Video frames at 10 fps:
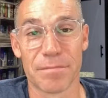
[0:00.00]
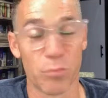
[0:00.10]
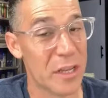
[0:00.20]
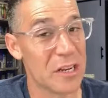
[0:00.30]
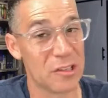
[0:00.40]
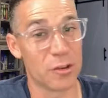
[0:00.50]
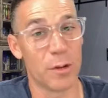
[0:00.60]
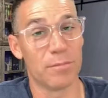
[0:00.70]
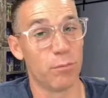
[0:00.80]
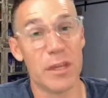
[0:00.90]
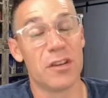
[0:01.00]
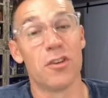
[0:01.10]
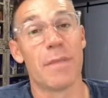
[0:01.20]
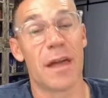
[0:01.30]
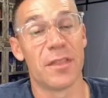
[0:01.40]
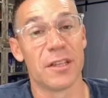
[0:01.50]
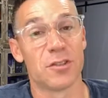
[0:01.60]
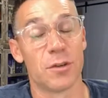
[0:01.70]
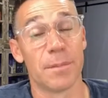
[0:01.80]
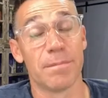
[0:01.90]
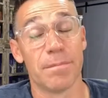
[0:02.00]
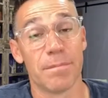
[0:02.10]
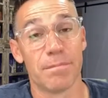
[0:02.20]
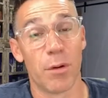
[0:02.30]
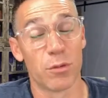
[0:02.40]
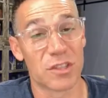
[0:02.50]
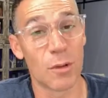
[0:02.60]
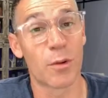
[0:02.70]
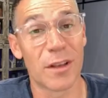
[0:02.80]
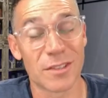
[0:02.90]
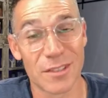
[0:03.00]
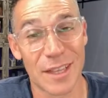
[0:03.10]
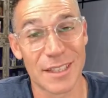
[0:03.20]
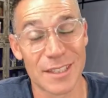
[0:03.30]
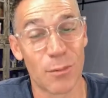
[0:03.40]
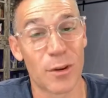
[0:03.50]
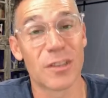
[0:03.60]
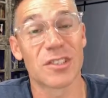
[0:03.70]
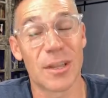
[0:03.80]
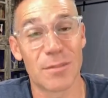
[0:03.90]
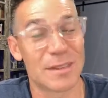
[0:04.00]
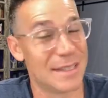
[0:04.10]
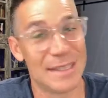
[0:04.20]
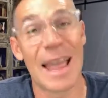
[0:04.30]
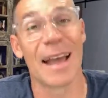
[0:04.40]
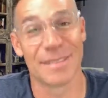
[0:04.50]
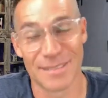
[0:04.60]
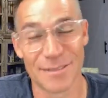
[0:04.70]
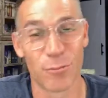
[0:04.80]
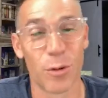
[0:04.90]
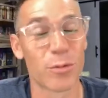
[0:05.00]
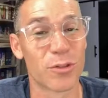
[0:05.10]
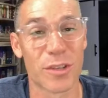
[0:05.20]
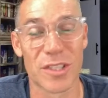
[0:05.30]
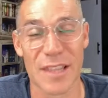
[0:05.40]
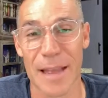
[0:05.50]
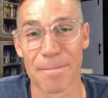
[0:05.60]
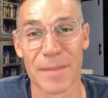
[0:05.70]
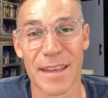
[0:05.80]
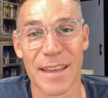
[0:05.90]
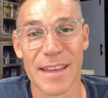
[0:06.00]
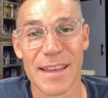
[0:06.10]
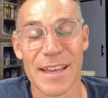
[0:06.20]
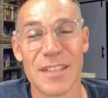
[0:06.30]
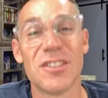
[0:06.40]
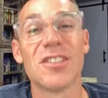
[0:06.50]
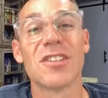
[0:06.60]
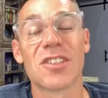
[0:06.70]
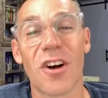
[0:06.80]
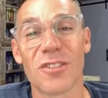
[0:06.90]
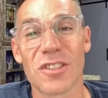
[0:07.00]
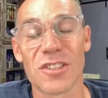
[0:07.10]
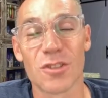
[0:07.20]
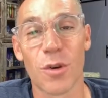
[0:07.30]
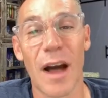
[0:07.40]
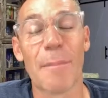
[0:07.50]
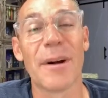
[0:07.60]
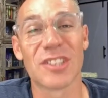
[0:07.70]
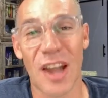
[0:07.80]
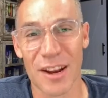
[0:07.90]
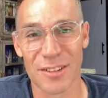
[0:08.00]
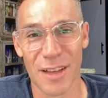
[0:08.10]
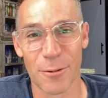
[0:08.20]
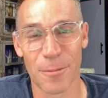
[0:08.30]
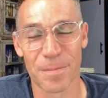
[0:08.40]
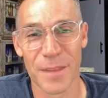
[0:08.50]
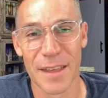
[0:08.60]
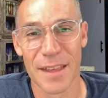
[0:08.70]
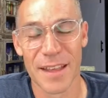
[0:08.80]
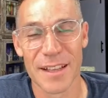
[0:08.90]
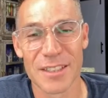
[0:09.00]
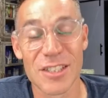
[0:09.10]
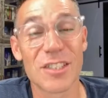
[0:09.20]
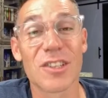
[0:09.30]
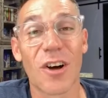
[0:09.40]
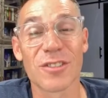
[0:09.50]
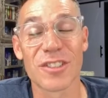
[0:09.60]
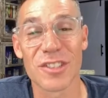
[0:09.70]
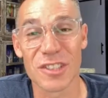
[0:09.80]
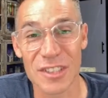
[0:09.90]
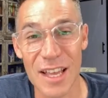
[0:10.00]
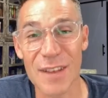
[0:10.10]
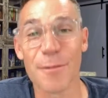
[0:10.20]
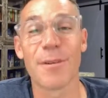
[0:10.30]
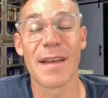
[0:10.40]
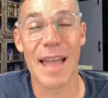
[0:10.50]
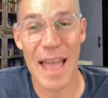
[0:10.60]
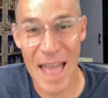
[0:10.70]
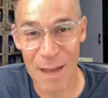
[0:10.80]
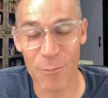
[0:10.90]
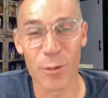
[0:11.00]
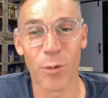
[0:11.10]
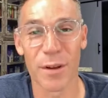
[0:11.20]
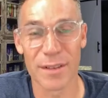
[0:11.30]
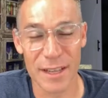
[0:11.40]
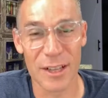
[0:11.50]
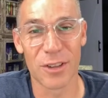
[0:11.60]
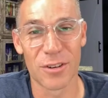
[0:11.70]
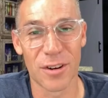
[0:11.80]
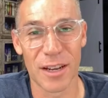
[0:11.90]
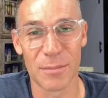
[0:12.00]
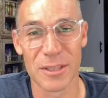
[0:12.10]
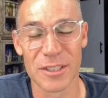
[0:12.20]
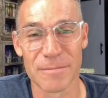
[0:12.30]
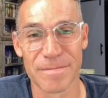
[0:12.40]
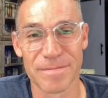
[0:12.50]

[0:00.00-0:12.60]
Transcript: We didn't do it. We didn't do bad things to it. But when someone else stepped in there, yeah, we'll rejoice in that. Jesus calls us to a much higher level. Jesus calls us to love everyone, including our enemies.